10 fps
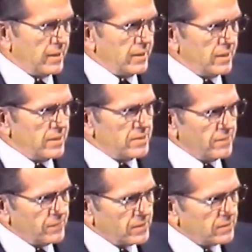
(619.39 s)
In
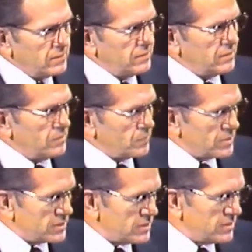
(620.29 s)
difficult and
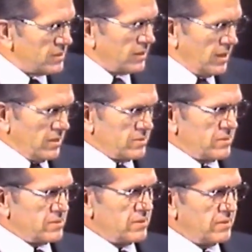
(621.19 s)
persistent
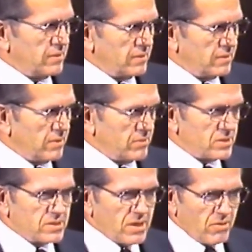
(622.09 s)
cases, there
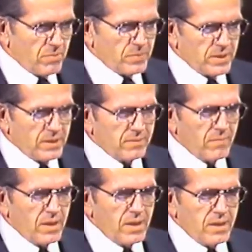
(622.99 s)
is therapy.
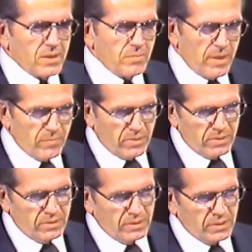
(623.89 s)
The
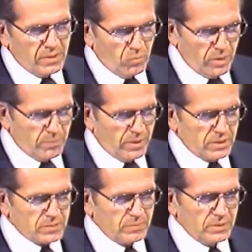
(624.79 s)
member, and when
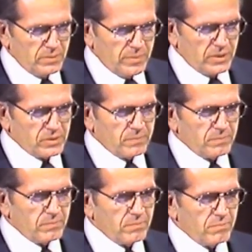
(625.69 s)
possible, the bishop,
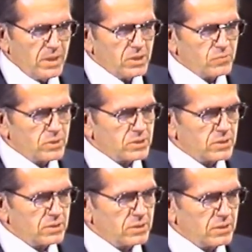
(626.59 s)
meets
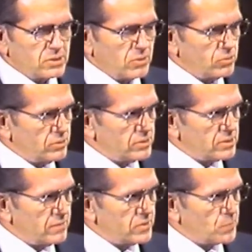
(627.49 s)
with a social
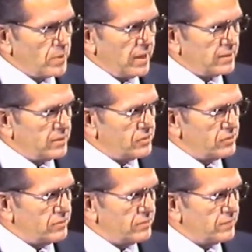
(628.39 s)
service
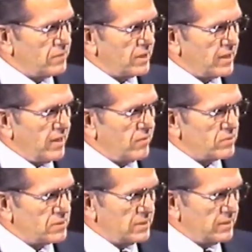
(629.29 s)
practitioner for
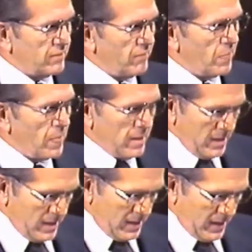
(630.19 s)
counseling.
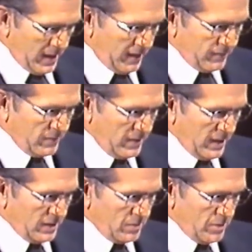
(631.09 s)
After
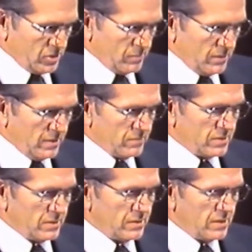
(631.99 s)
that, the bishop gives
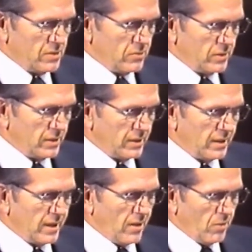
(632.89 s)
continuing
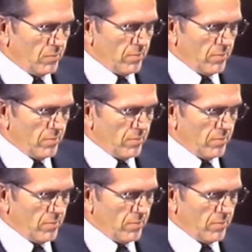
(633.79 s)
help.